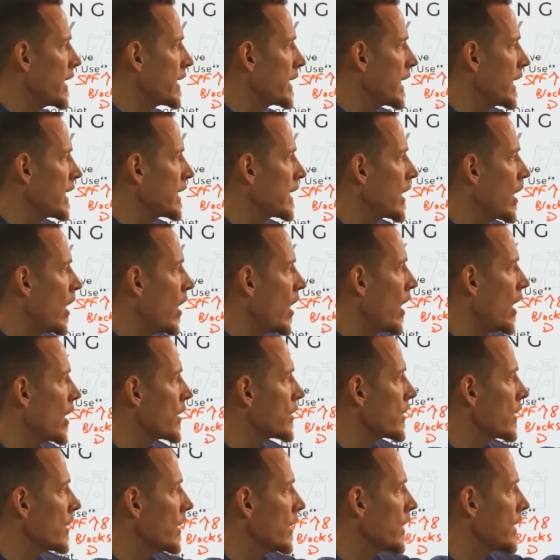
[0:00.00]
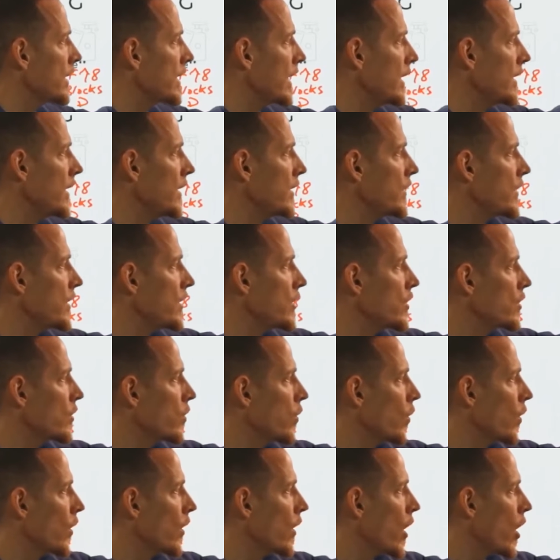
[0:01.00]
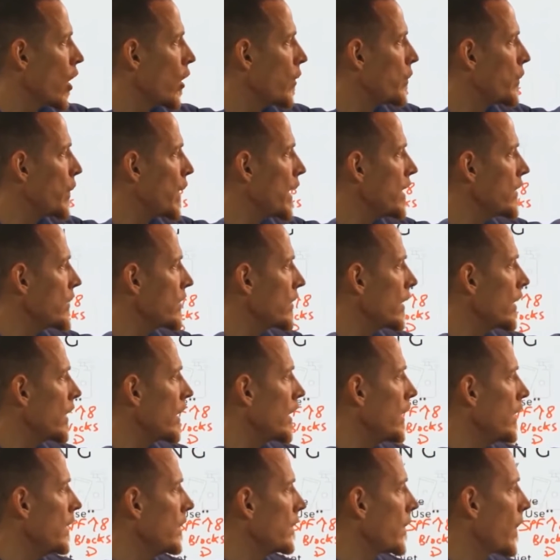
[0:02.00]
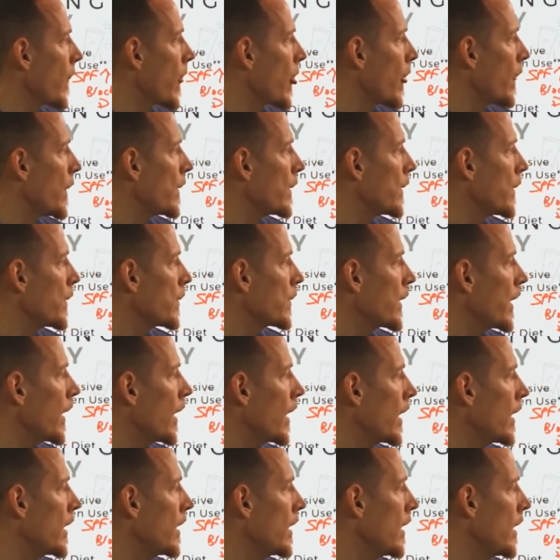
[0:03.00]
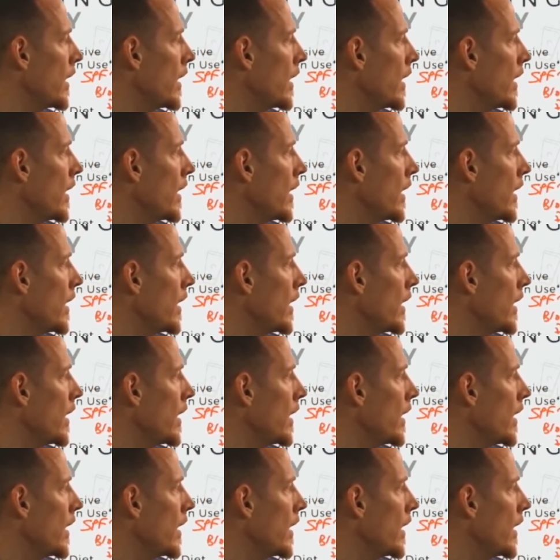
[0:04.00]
It can cause tendencies toward obesity, okay?